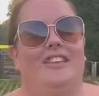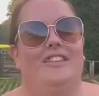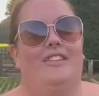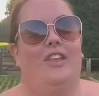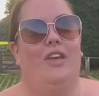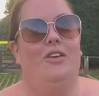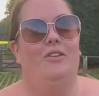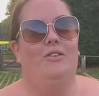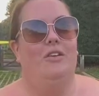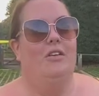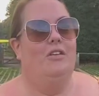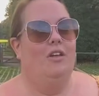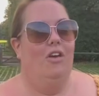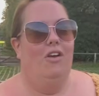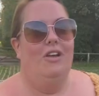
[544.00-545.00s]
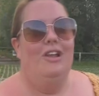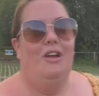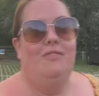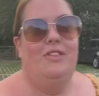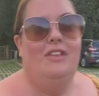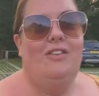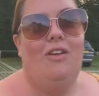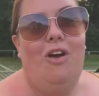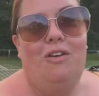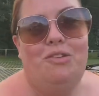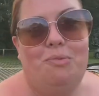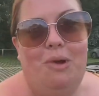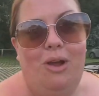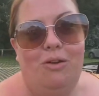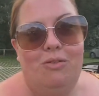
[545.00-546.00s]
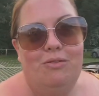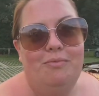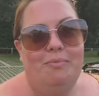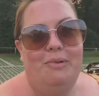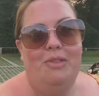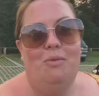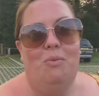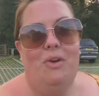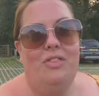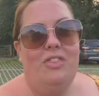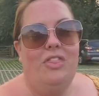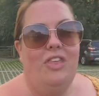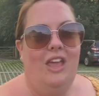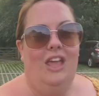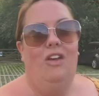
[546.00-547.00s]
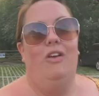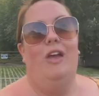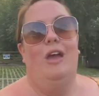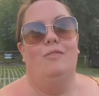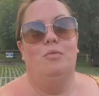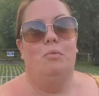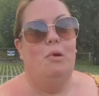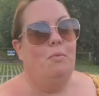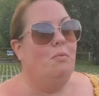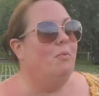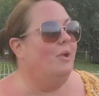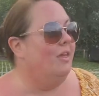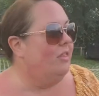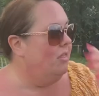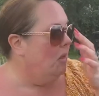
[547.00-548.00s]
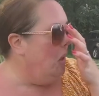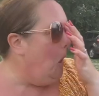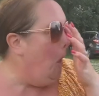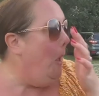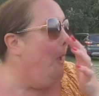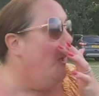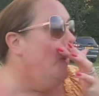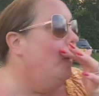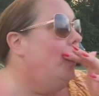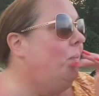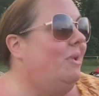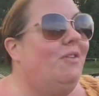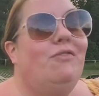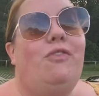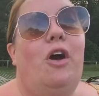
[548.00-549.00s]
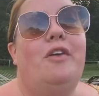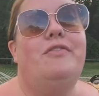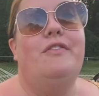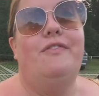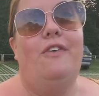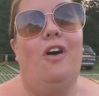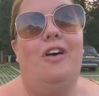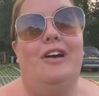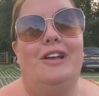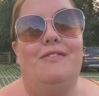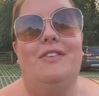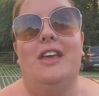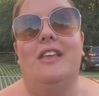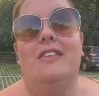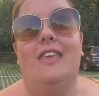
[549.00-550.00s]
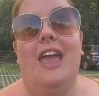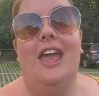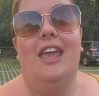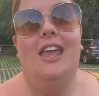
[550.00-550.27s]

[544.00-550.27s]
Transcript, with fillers: So I love this car as well, but the one thing I have a problem with, being 5'5", is getting